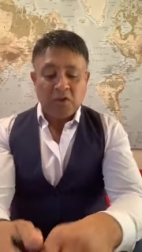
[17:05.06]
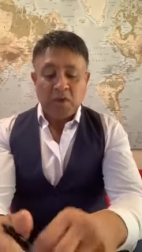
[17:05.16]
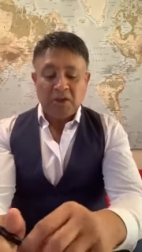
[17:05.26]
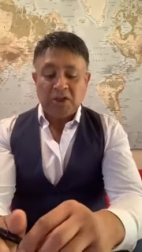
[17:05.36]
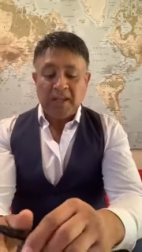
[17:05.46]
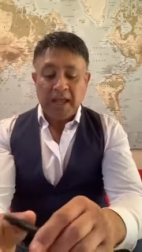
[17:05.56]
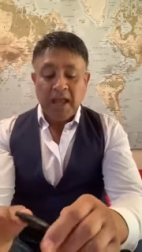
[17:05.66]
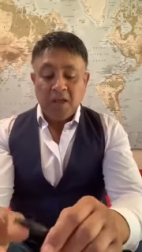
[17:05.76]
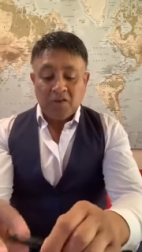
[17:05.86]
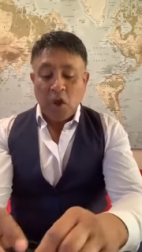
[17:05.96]
situation here.
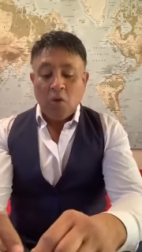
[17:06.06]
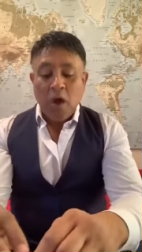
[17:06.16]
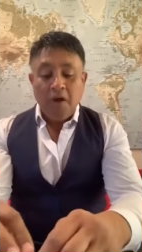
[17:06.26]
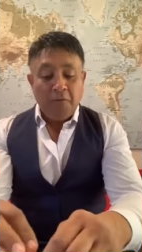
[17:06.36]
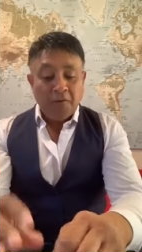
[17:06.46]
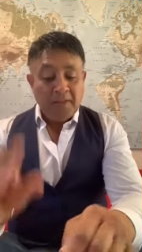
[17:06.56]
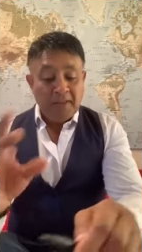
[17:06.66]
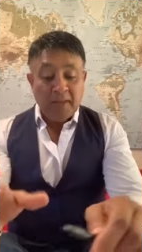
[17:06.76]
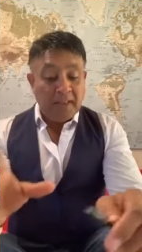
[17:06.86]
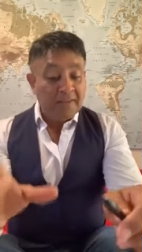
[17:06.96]
So I've got
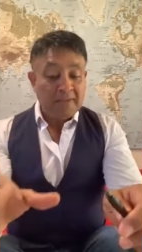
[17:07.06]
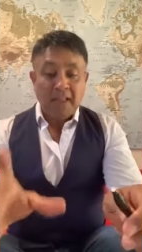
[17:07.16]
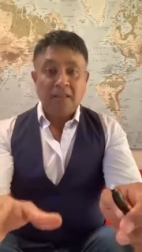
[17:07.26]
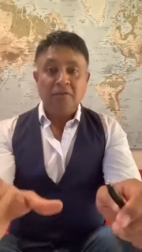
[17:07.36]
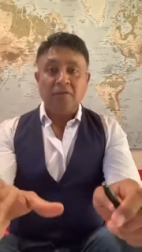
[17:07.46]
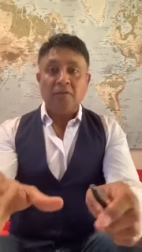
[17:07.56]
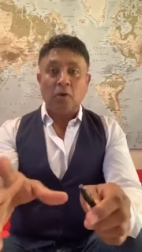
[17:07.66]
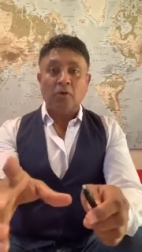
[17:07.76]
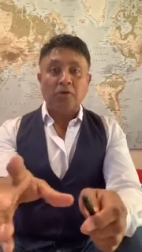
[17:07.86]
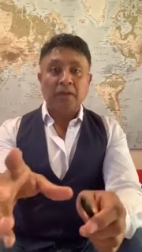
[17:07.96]
some incentive
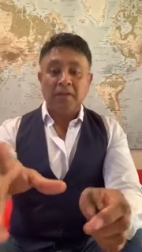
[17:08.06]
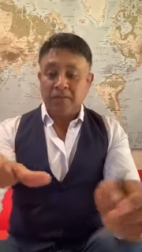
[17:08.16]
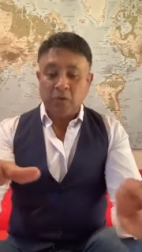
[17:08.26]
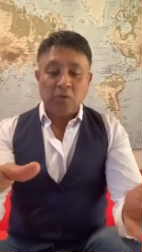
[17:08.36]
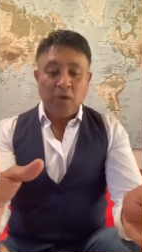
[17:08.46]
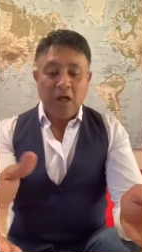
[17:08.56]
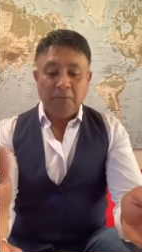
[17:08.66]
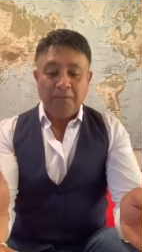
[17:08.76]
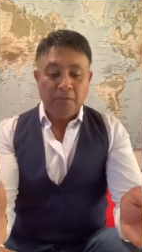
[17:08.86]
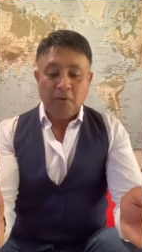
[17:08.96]
results to give you as well
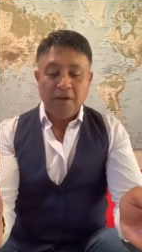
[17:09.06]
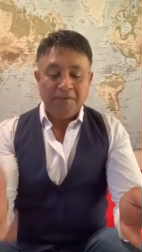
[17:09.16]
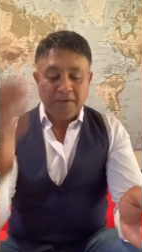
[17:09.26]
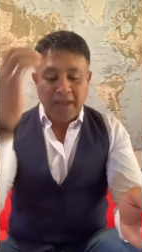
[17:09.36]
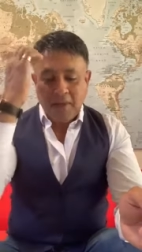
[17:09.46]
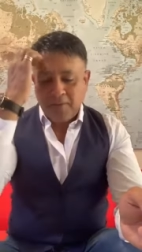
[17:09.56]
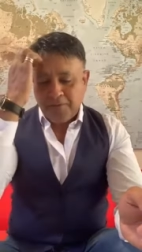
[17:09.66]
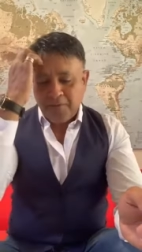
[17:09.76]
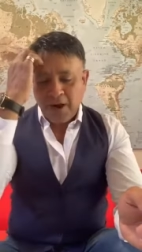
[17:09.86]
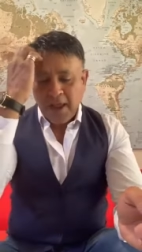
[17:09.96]
before I forget,
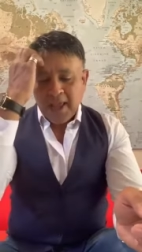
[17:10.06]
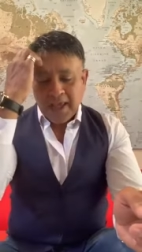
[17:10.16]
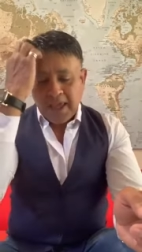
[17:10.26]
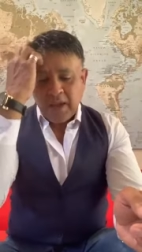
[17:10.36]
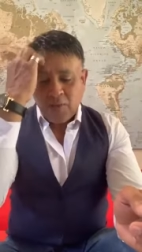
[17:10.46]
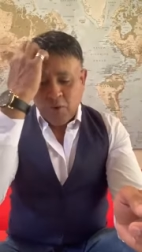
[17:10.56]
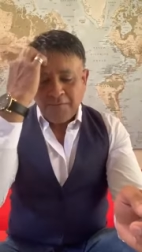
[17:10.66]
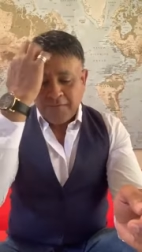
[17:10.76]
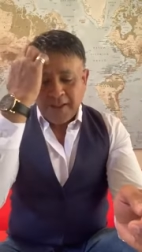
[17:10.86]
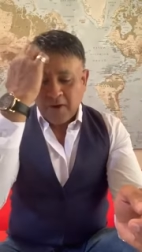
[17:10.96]
before I keep
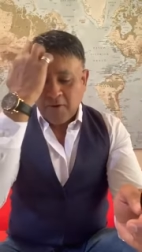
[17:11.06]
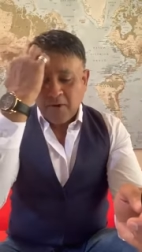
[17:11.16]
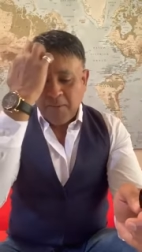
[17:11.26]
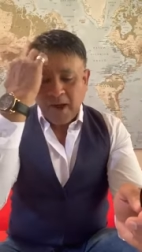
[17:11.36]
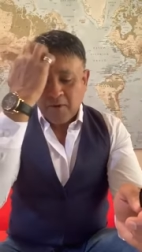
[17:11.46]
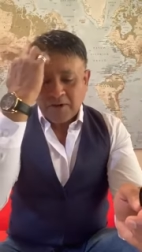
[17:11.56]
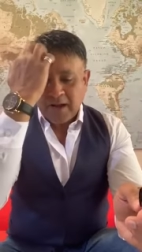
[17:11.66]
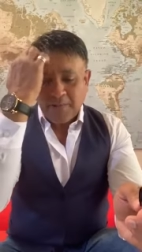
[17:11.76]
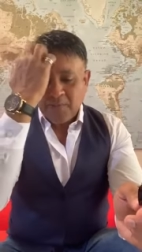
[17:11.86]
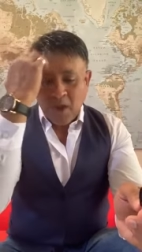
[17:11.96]
waffling on about
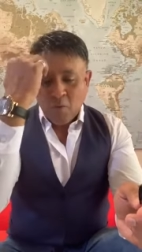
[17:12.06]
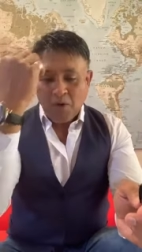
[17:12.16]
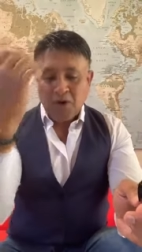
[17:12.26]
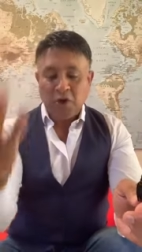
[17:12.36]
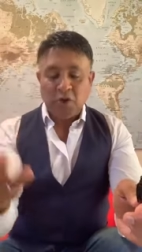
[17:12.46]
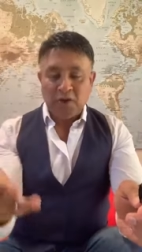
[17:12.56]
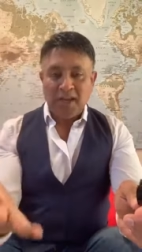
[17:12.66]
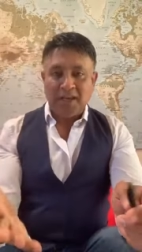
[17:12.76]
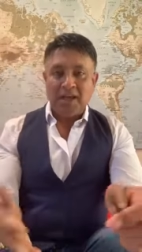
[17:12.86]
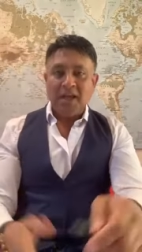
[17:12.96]
um, what a
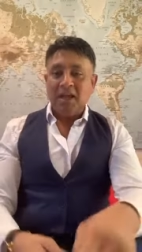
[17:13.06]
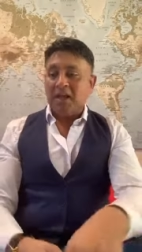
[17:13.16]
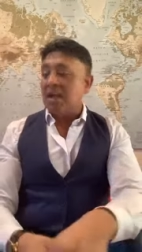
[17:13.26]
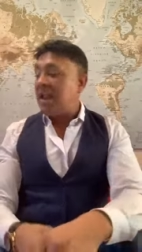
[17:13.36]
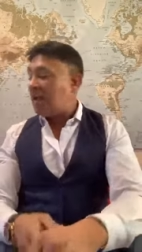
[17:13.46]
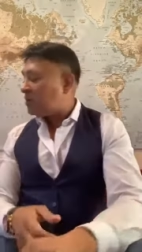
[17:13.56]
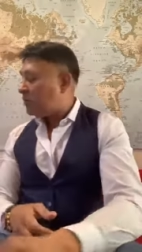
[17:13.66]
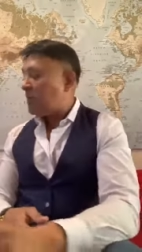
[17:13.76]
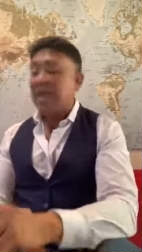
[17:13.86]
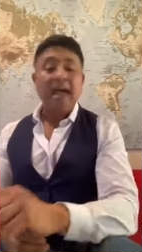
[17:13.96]
unique
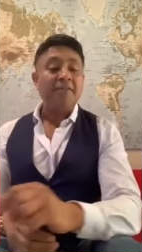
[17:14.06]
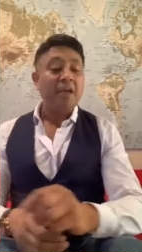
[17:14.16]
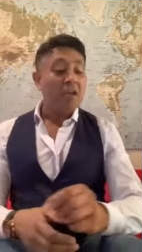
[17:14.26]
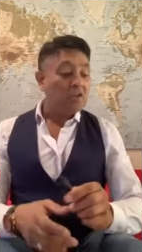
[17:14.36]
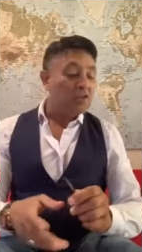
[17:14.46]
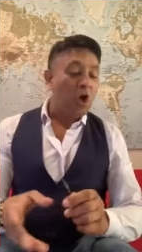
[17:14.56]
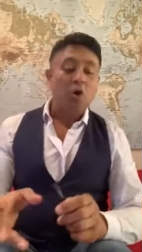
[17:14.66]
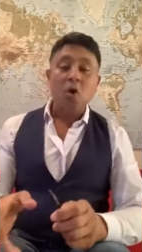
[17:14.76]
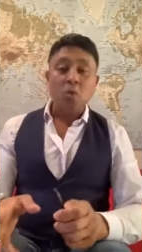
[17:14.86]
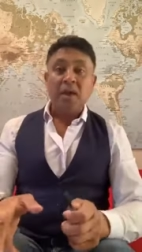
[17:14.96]
connection we have.
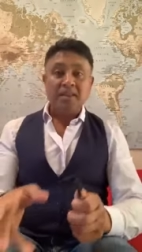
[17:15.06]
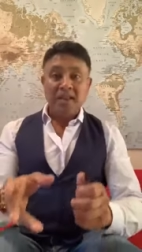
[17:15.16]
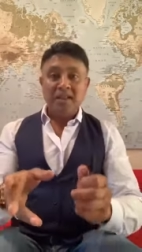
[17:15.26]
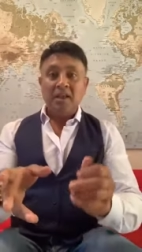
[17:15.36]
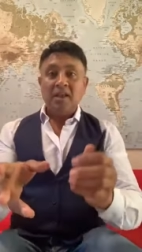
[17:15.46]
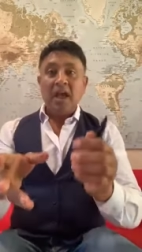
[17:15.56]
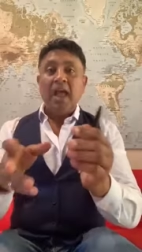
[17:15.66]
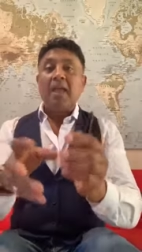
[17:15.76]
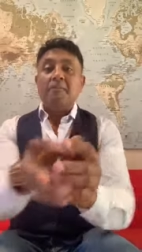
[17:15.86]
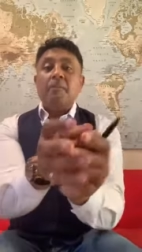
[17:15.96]
So we did
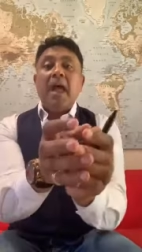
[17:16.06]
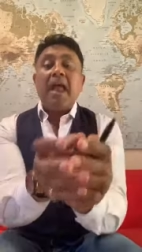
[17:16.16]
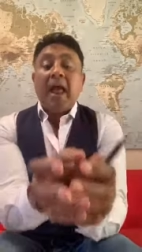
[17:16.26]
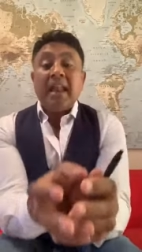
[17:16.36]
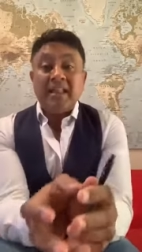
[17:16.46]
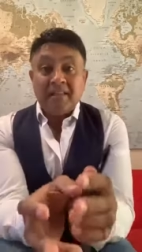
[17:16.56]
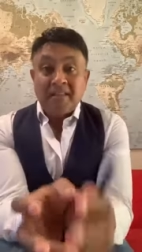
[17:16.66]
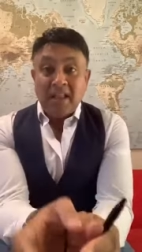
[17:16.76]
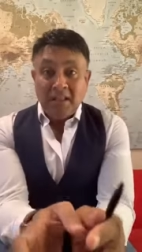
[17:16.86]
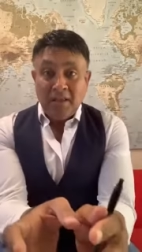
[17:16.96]
a, a an
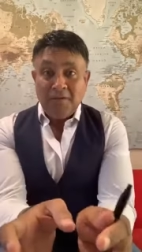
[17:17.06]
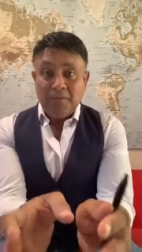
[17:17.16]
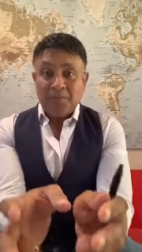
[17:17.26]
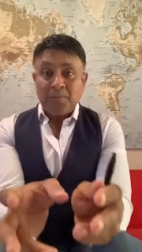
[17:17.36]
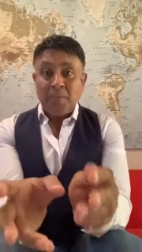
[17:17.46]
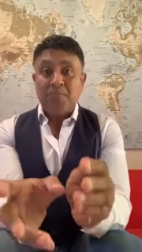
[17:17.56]
incentive